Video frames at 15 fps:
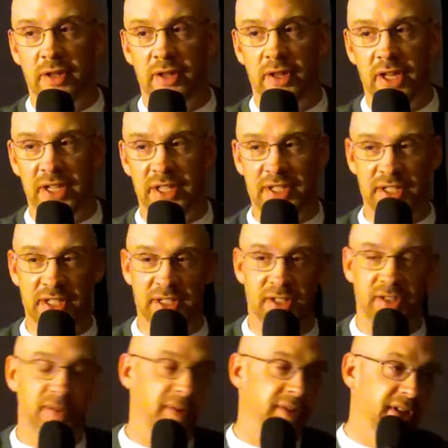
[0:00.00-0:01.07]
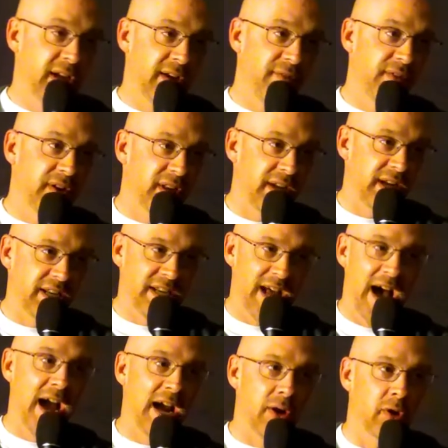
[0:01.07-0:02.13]
this is definitely
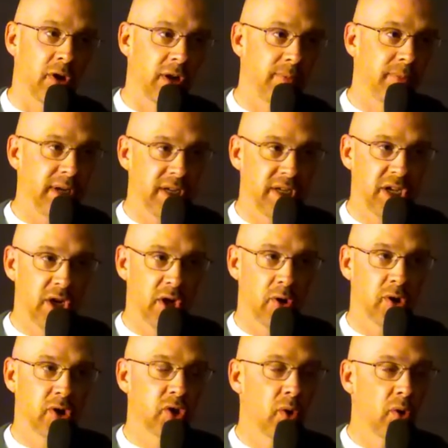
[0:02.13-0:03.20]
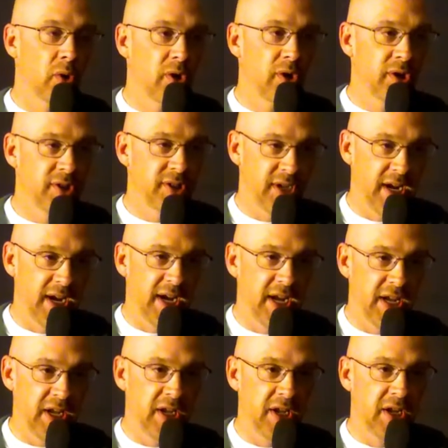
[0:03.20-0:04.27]
not going to be geared towards
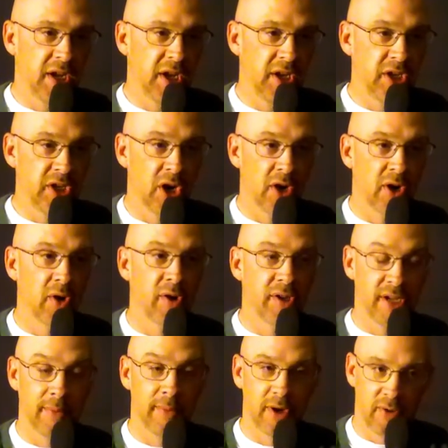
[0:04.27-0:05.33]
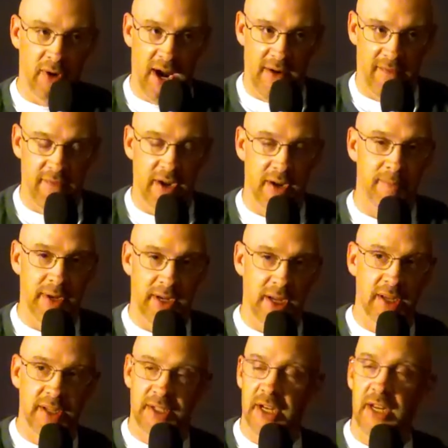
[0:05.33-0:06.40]
a younger demographic,
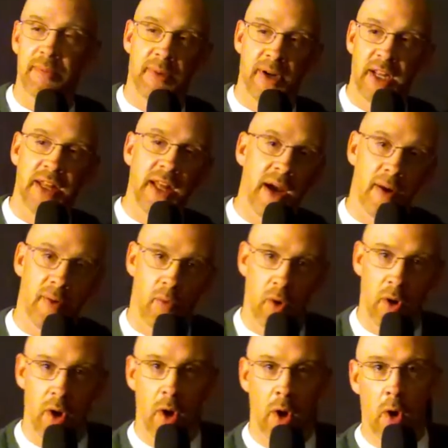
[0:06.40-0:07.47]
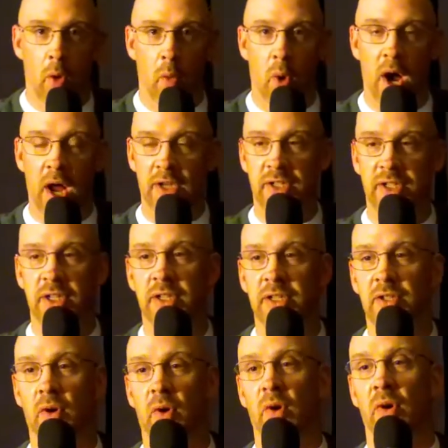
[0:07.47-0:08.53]
because anybody that watches
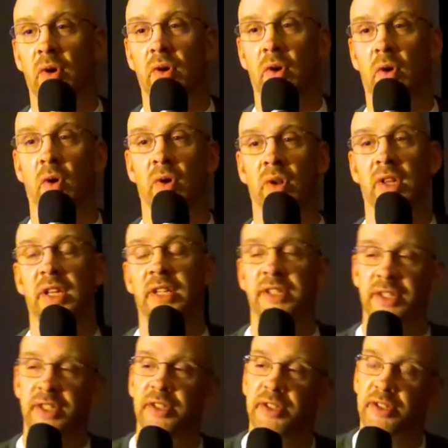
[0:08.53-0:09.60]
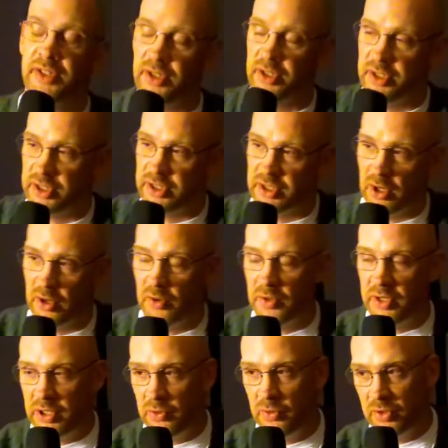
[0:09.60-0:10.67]
or listens to the show,
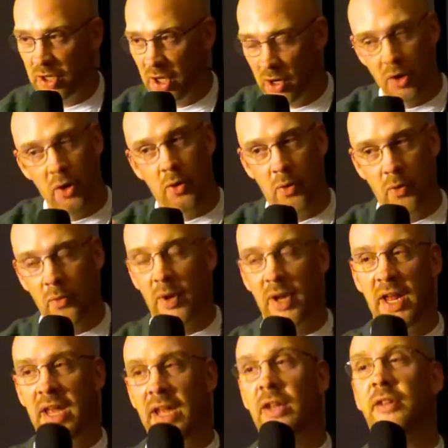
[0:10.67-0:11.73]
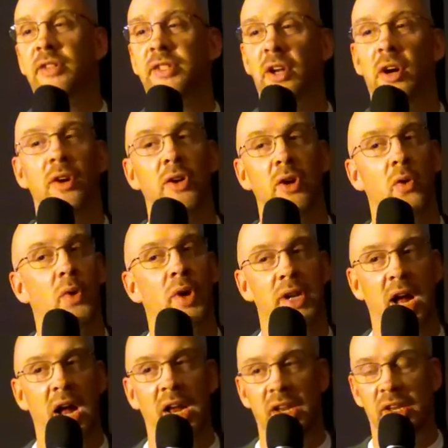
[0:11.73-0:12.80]
when I start going
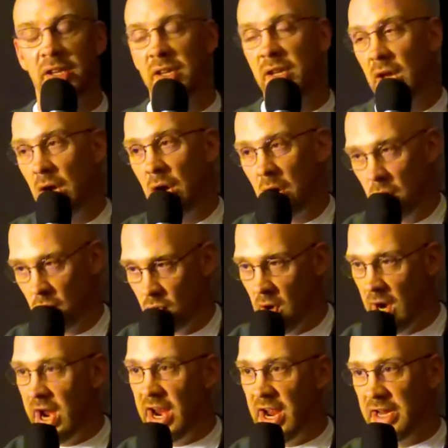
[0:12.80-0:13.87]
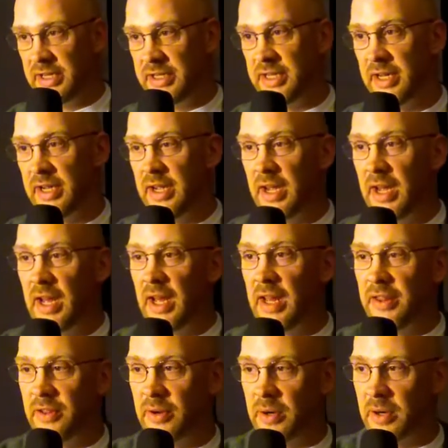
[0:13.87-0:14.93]
on a rant,
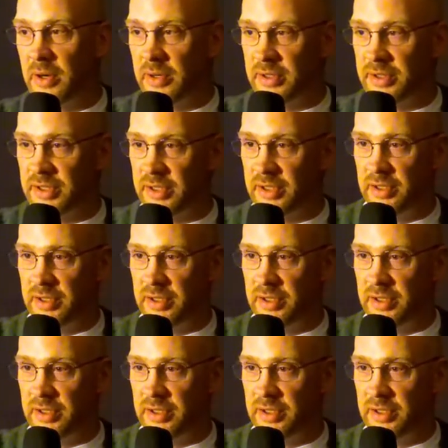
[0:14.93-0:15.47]
there's